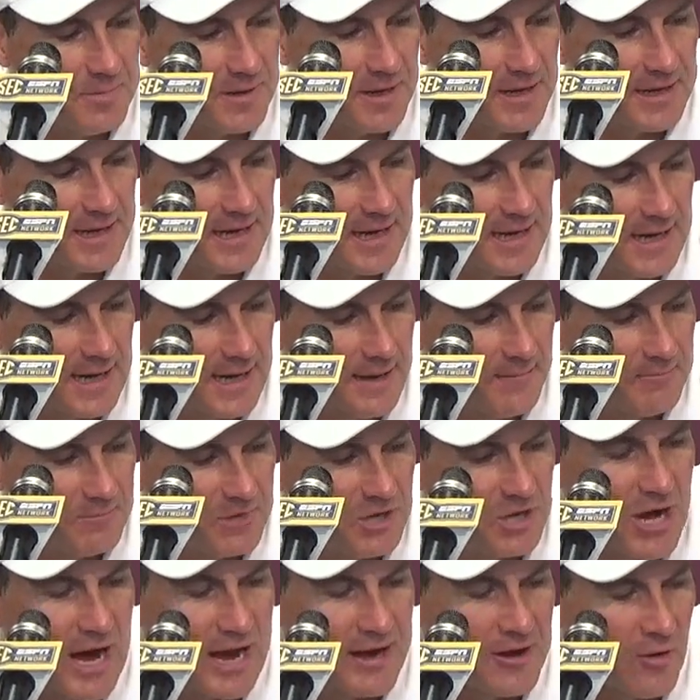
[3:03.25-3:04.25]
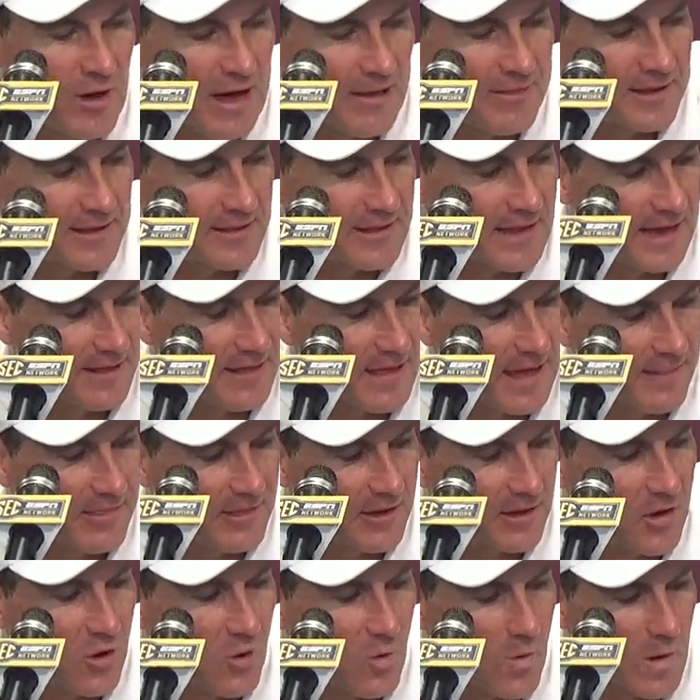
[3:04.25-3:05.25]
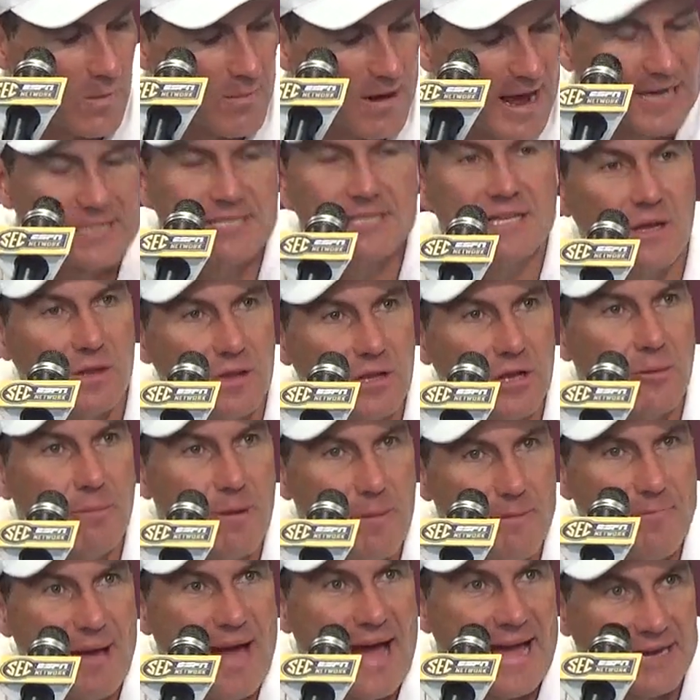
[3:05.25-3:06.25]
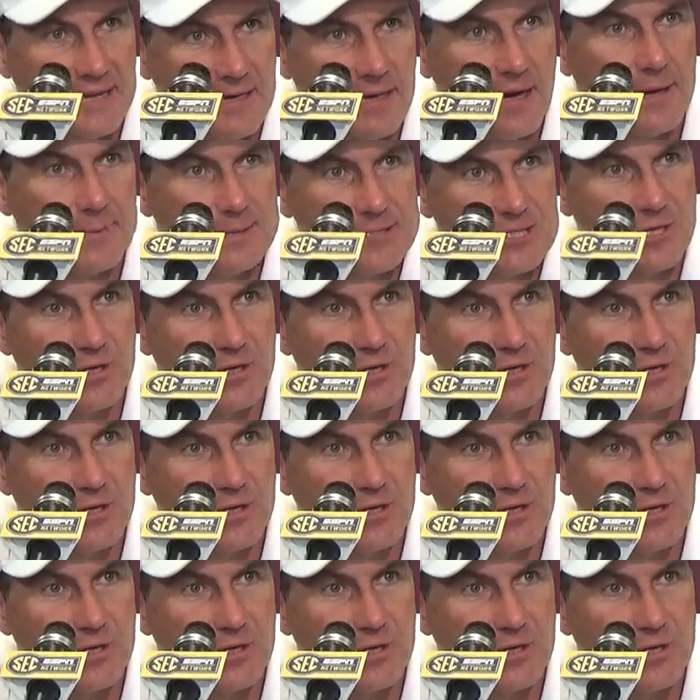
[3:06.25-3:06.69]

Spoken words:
But, you know, I think their quarterback's still a little bit banged up.